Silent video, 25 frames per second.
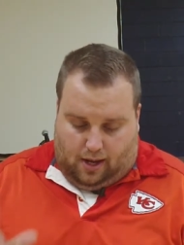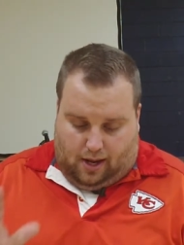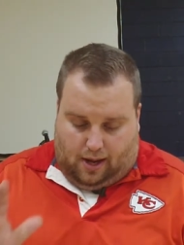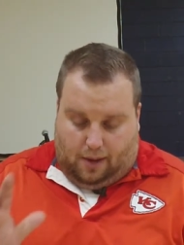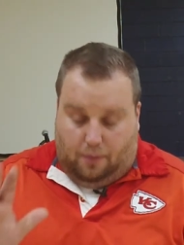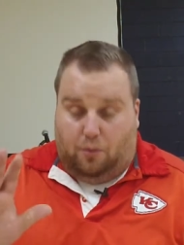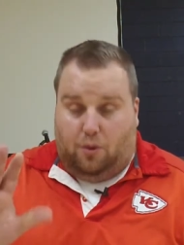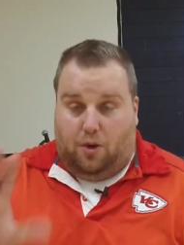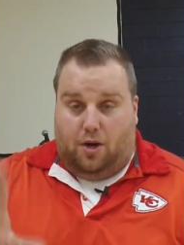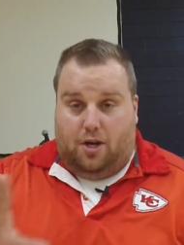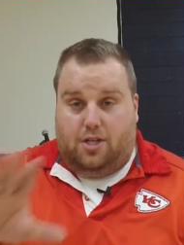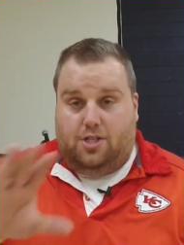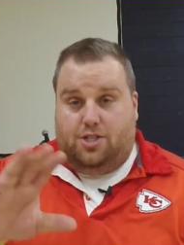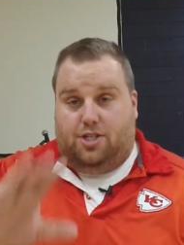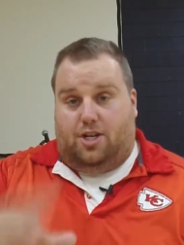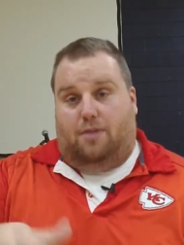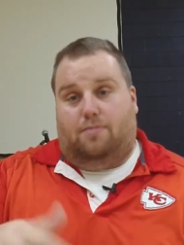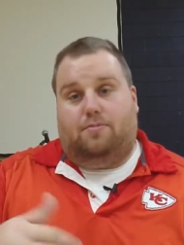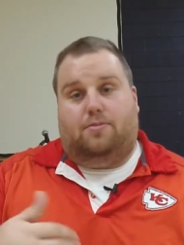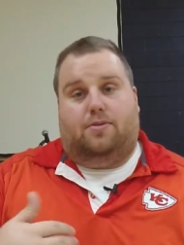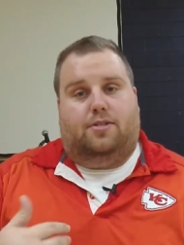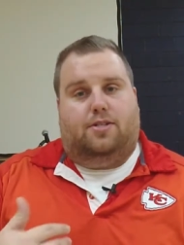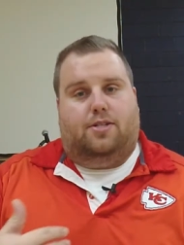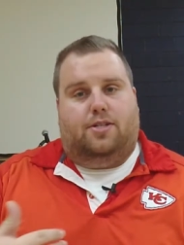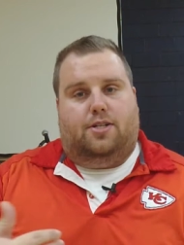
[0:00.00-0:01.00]
I want to
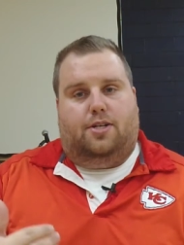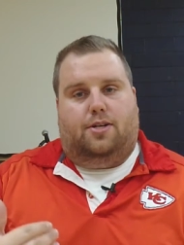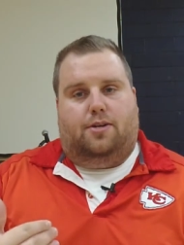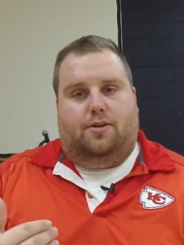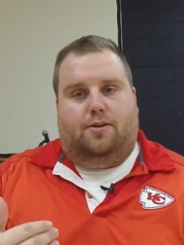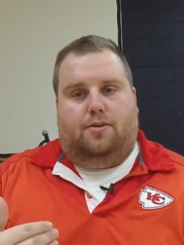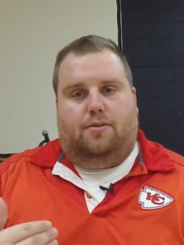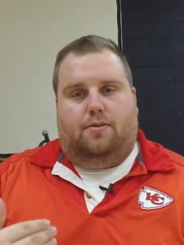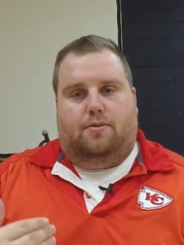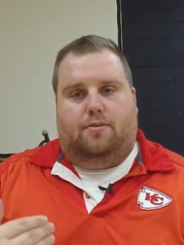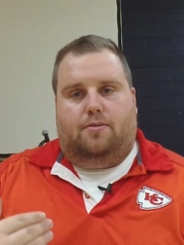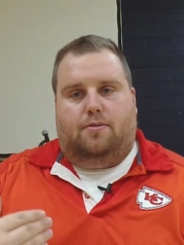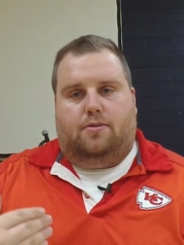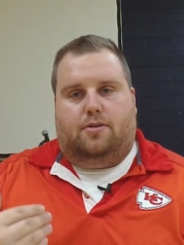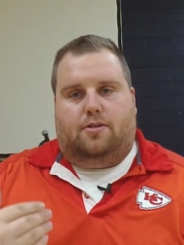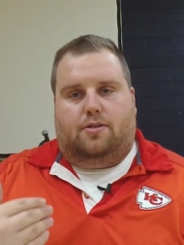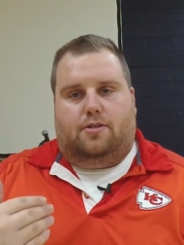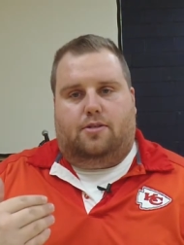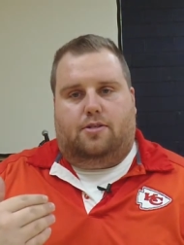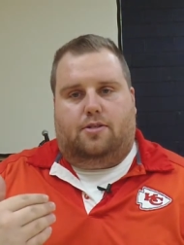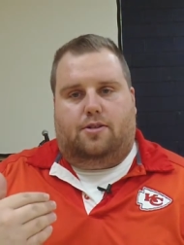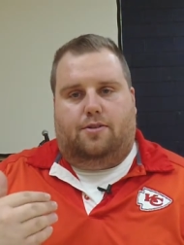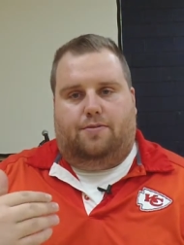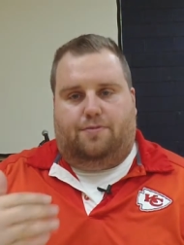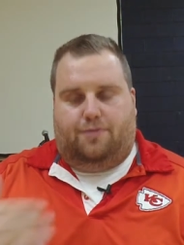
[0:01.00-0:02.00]
jump to
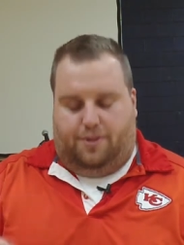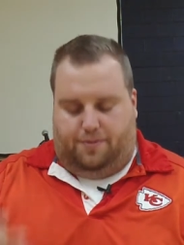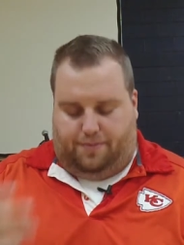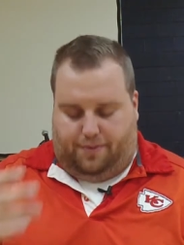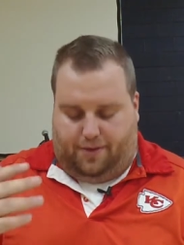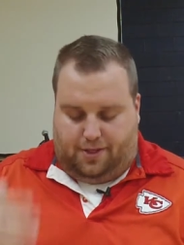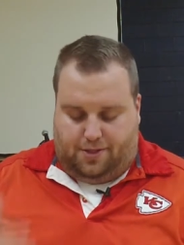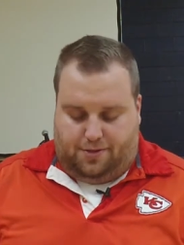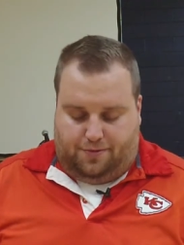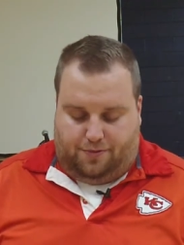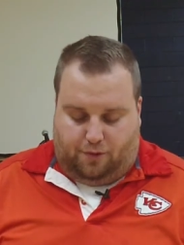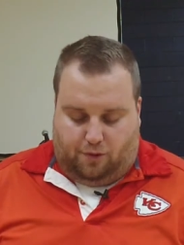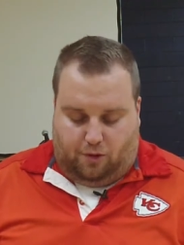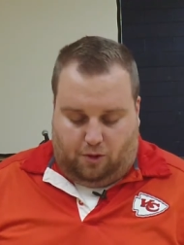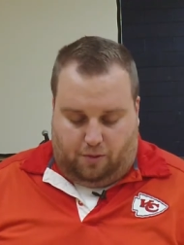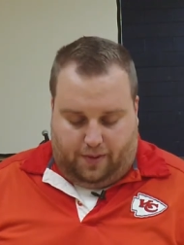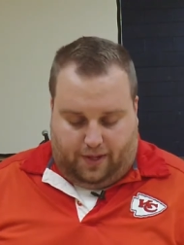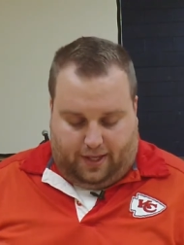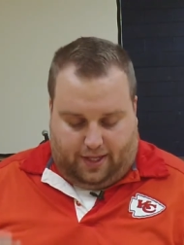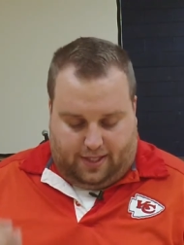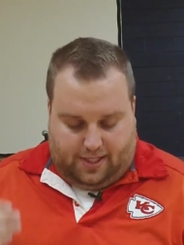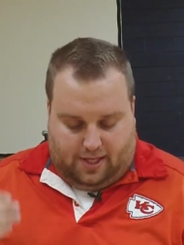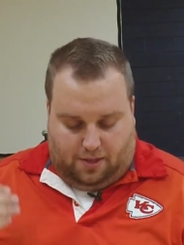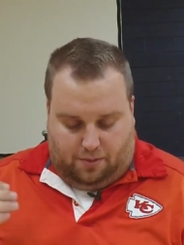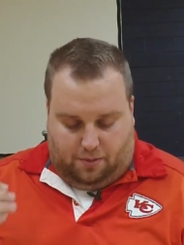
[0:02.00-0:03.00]
Philippians 4
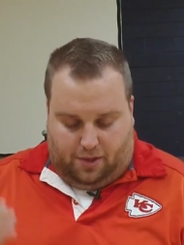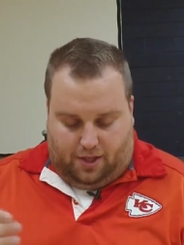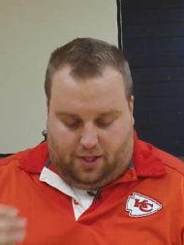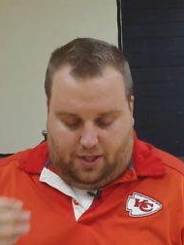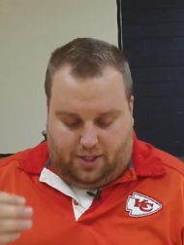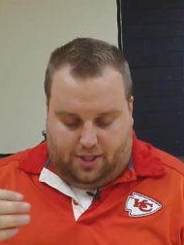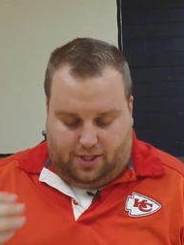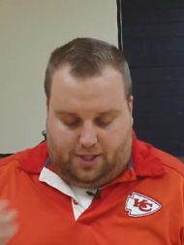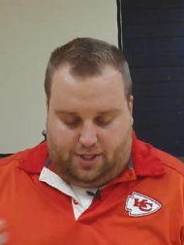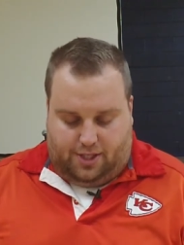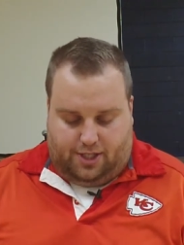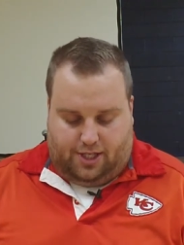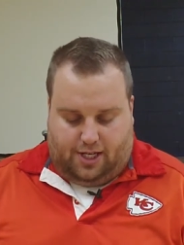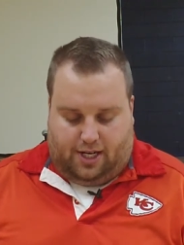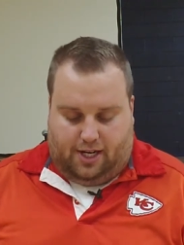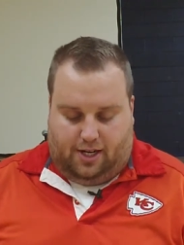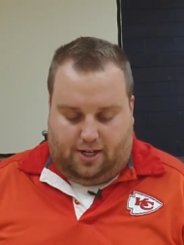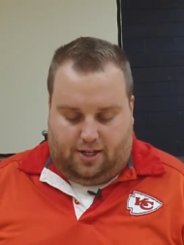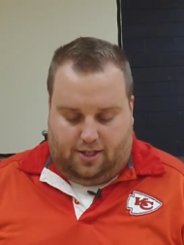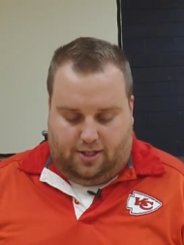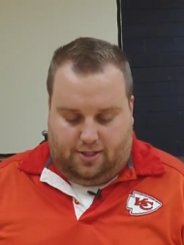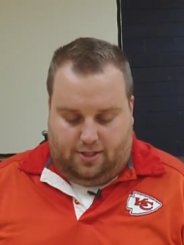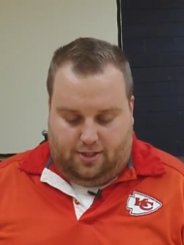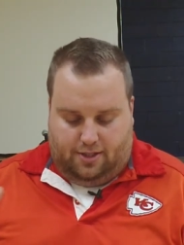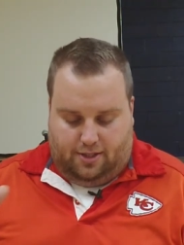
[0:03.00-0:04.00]
because I want to
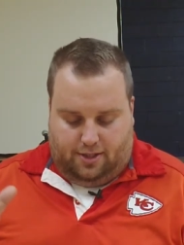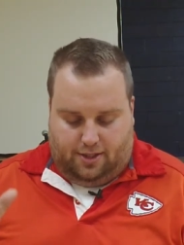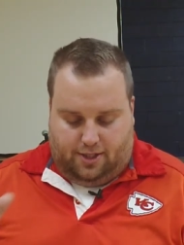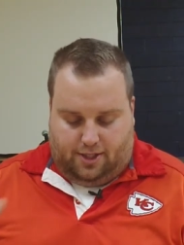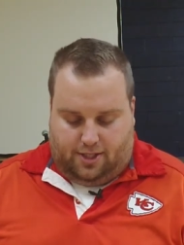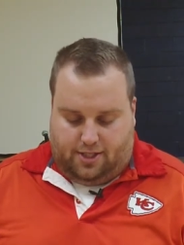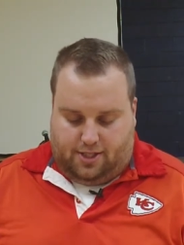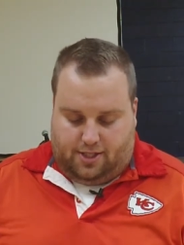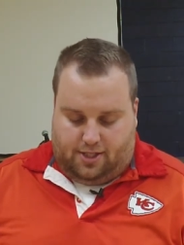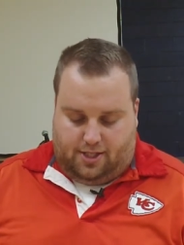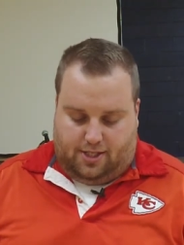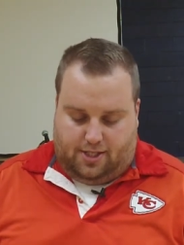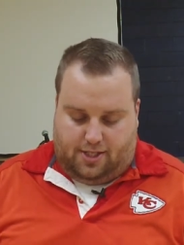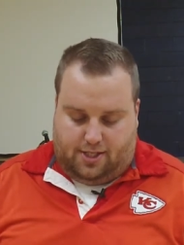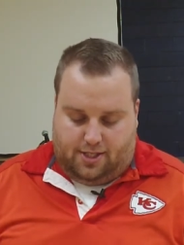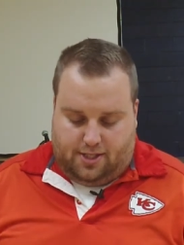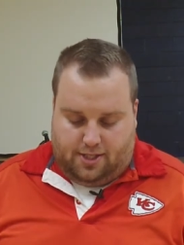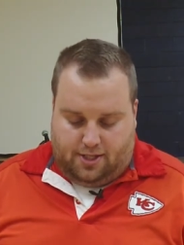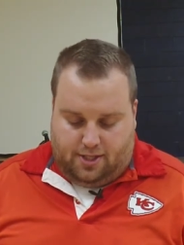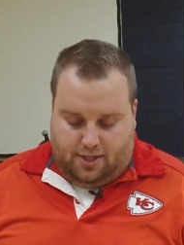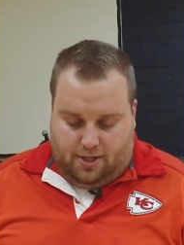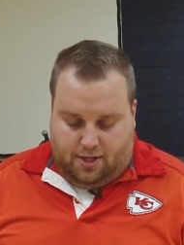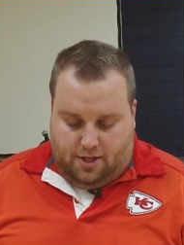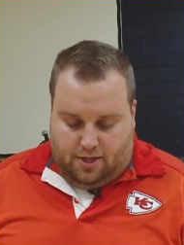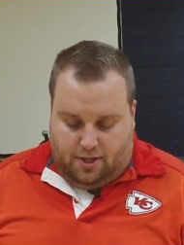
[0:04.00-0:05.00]
share just
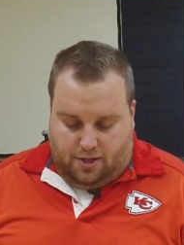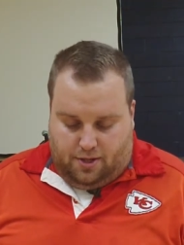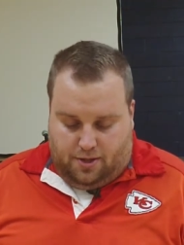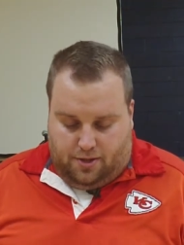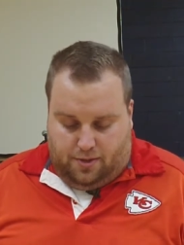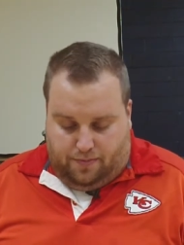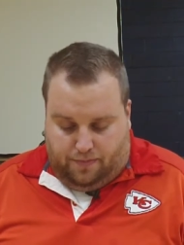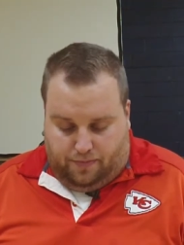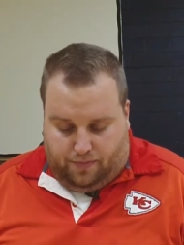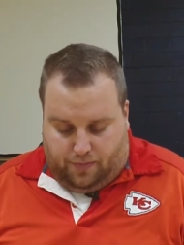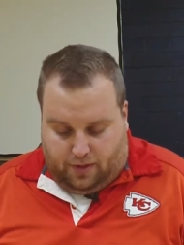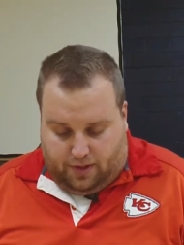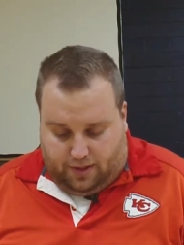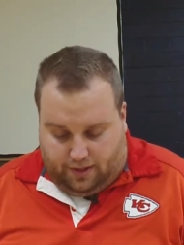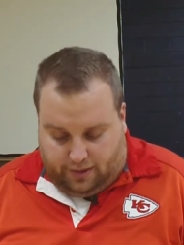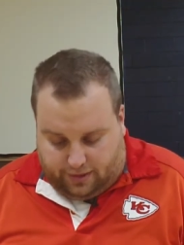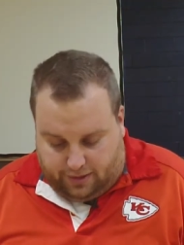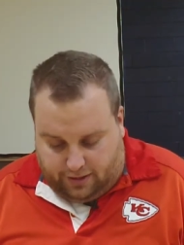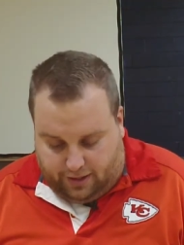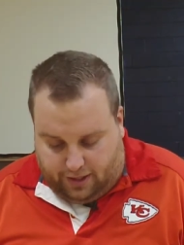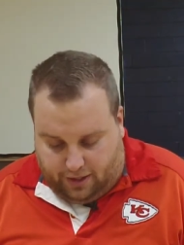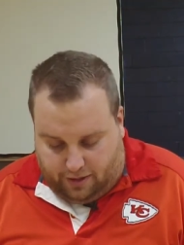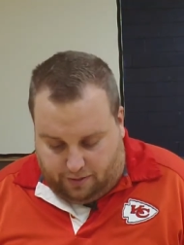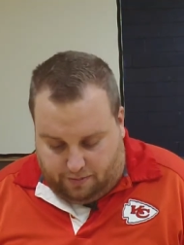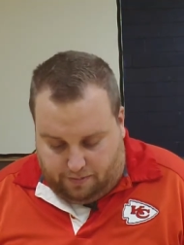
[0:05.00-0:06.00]
this
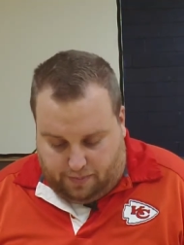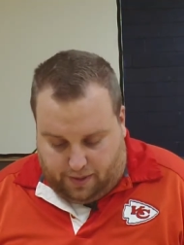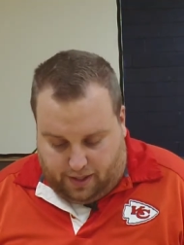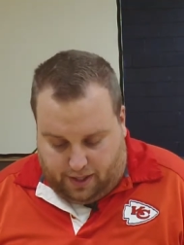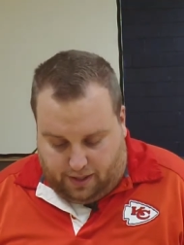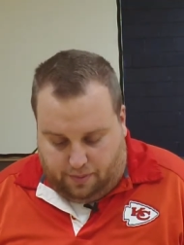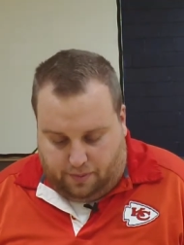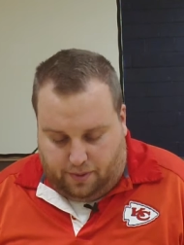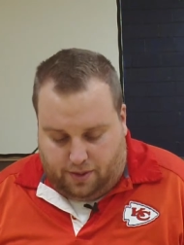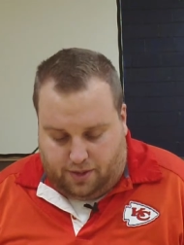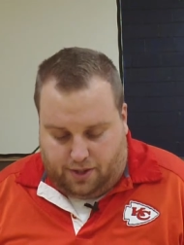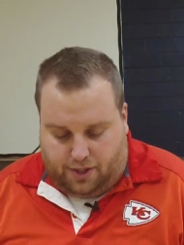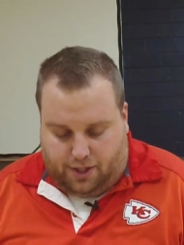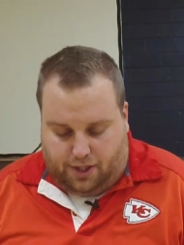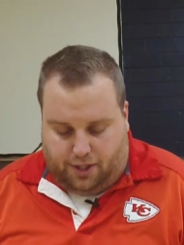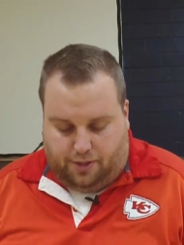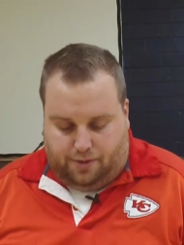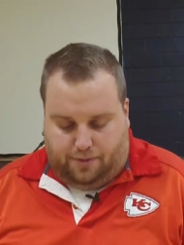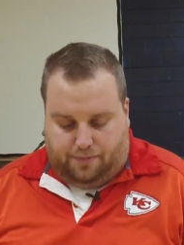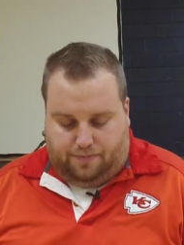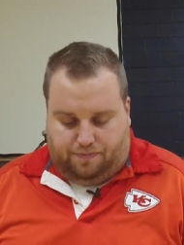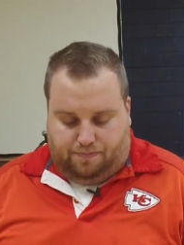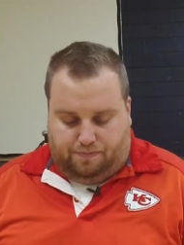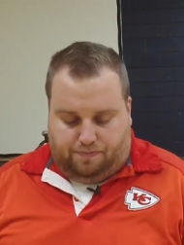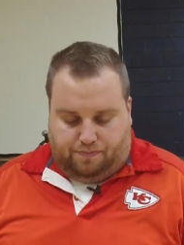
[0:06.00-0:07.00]
little bit with
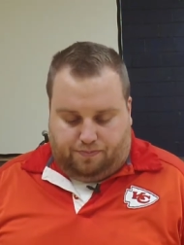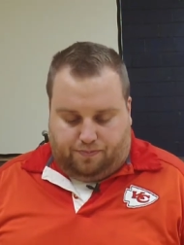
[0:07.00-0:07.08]
you.